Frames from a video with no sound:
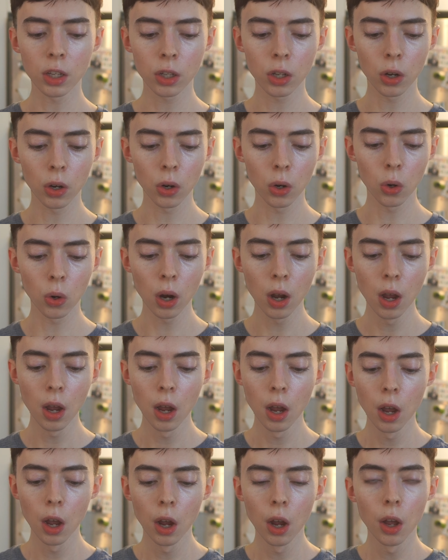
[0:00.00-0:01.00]
So
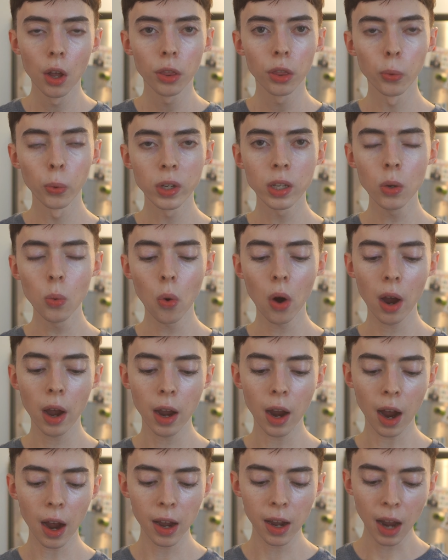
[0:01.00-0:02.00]
the reason why I